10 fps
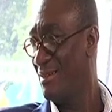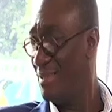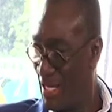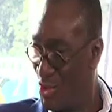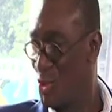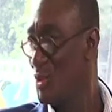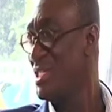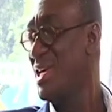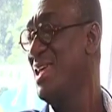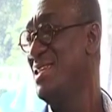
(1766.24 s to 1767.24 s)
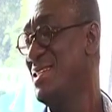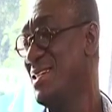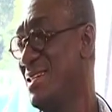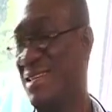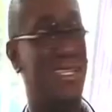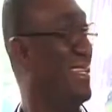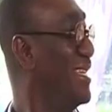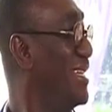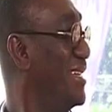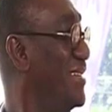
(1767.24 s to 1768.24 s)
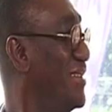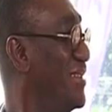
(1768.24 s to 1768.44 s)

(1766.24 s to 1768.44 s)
That should change. I, I like the way you are throwing my